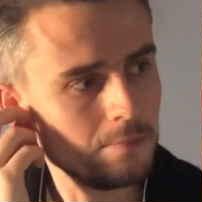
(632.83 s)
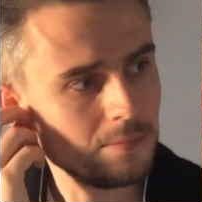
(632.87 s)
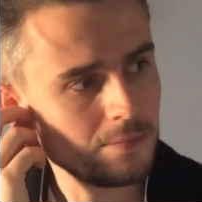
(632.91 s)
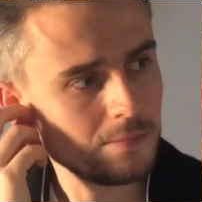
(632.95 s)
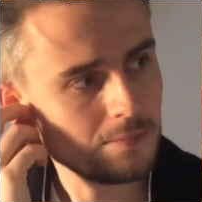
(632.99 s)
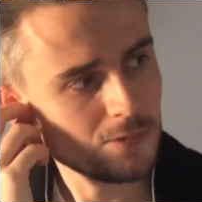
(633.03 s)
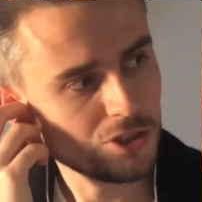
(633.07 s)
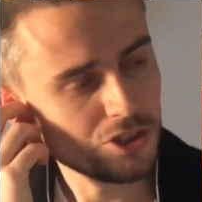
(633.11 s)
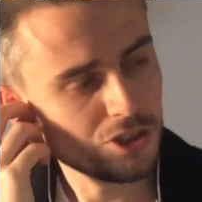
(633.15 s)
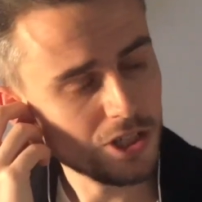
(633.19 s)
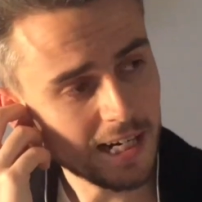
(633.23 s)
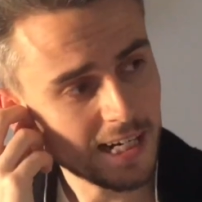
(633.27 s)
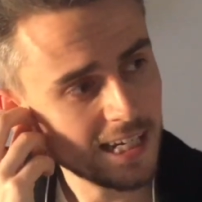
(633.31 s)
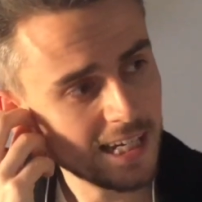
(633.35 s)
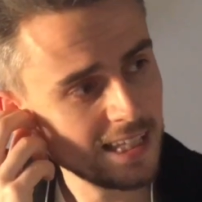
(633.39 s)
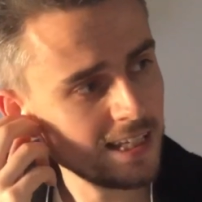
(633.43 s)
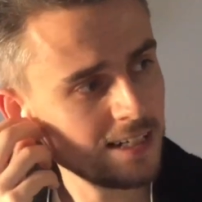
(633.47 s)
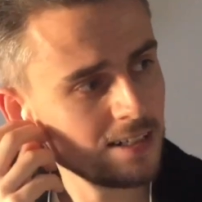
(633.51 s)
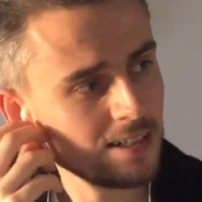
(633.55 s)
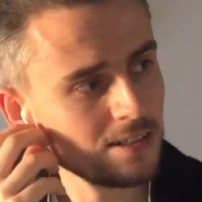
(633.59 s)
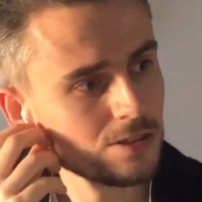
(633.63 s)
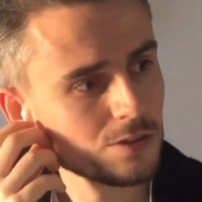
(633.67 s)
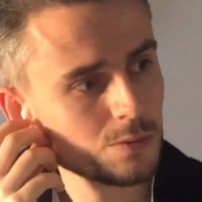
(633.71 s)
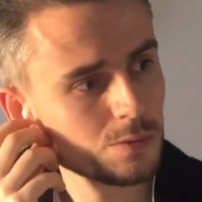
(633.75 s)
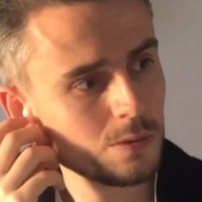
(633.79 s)
Jackie
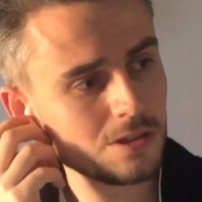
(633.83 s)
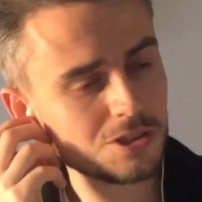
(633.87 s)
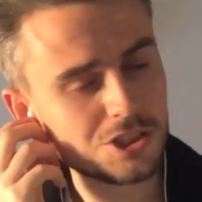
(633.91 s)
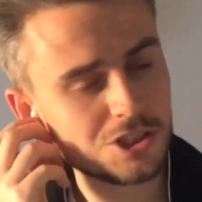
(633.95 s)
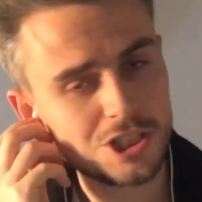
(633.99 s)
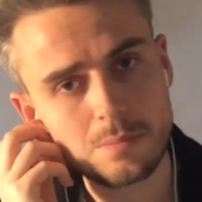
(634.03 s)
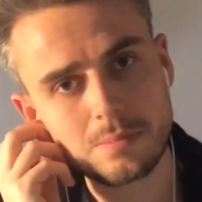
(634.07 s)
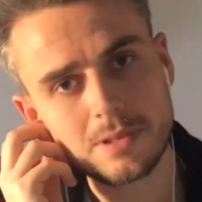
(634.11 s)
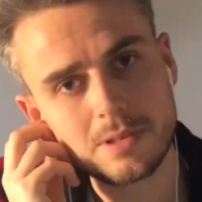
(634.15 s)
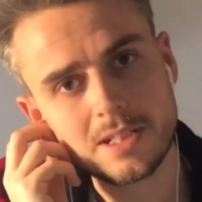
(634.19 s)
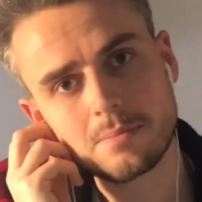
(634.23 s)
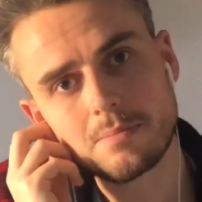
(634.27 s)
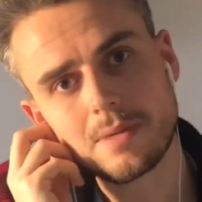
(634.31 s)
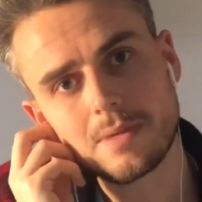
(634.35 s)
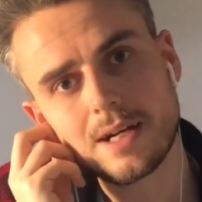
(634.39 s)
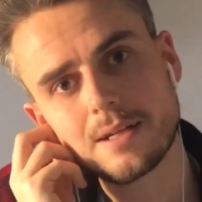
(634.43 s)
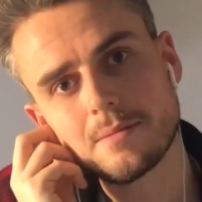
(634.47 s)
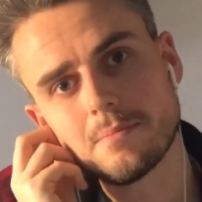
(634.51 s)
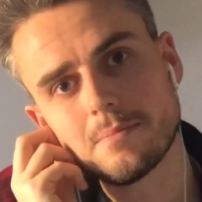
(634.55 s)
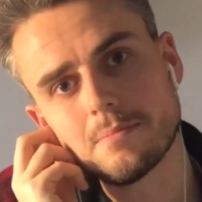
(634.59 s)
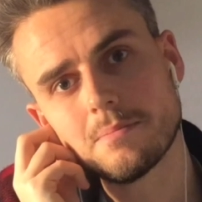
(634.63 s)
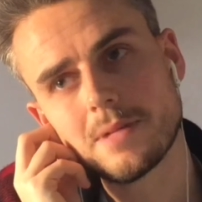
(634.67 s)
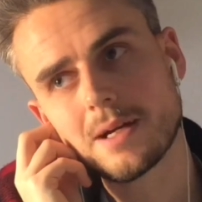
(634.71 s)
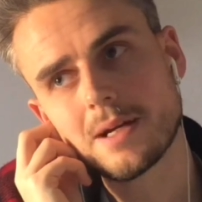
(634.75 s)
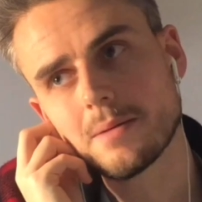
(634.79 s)
Leonard as well, she played
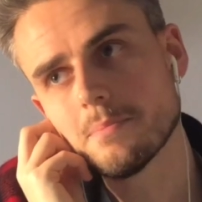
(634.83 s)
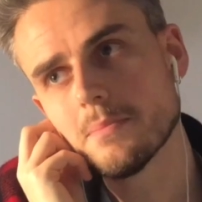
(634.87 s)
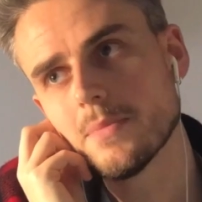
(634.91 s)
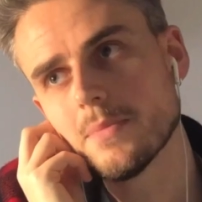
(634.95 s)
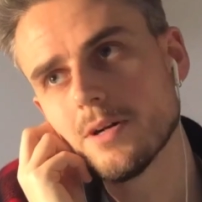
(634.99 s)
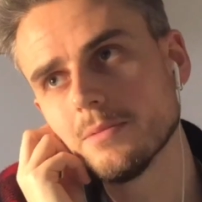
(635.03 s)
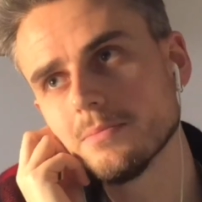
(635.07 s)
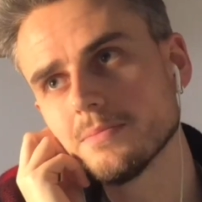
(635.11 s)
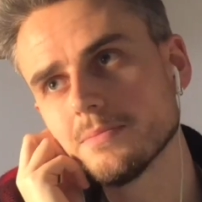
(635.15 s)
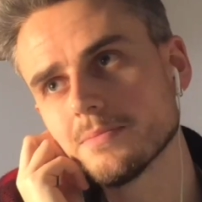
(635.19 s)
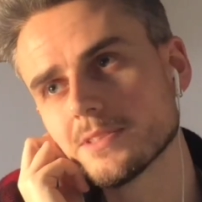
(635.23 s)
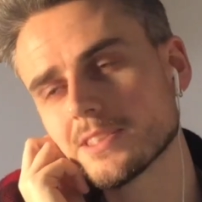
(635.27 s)
my mum.